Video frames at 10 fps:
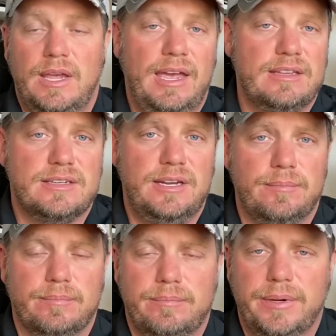Hey, it's
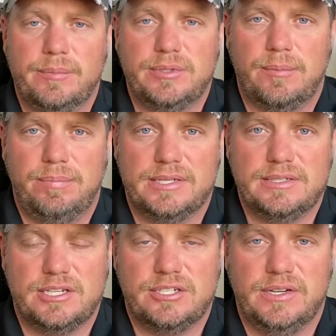Tim, Pickup Truck Plus
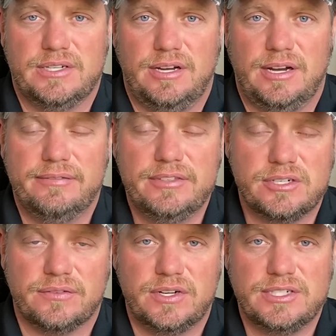SUV Talk. If this
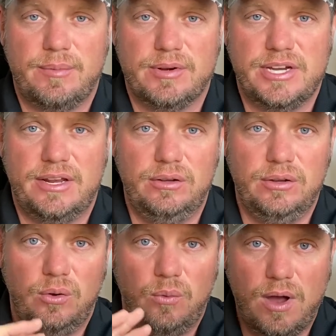is your first time on the channel,
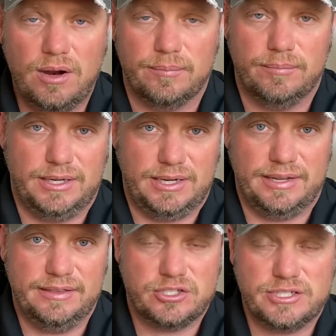welcome.
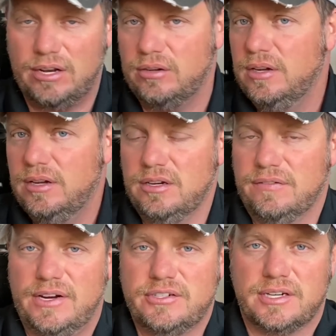On this channel, you'll
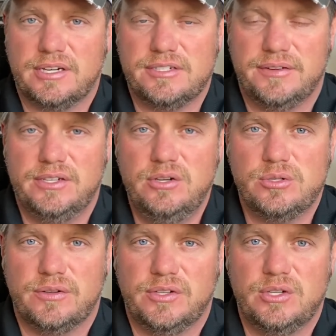find truck and SUV
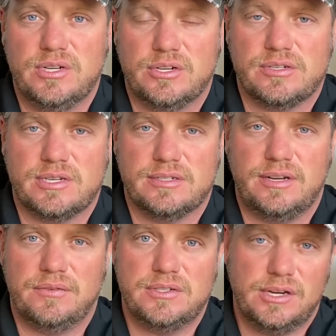news, reviews, interesting
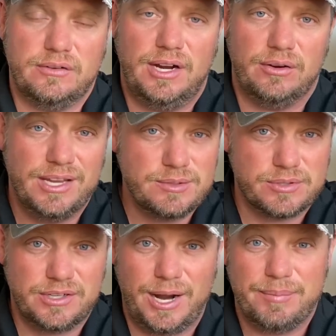stuff. Stick around, hit
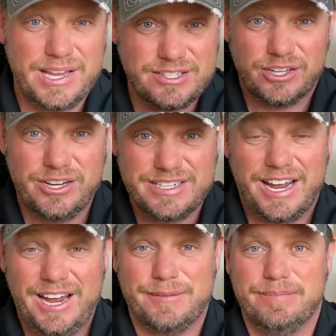subscribe, it's a good
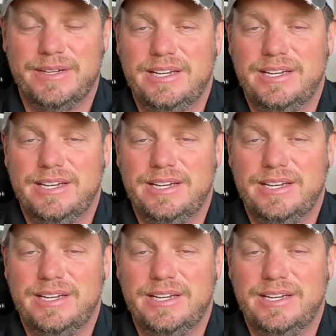time.